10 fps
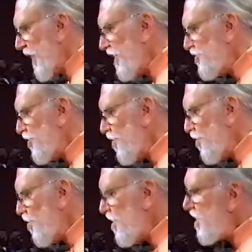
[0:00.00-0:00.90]
And so,
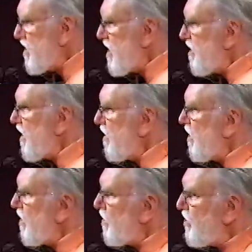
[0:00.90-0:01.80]
work on
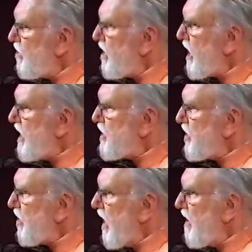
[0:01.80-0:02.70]
routinizing
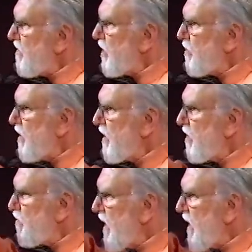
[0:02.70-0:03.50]
your life a little bit,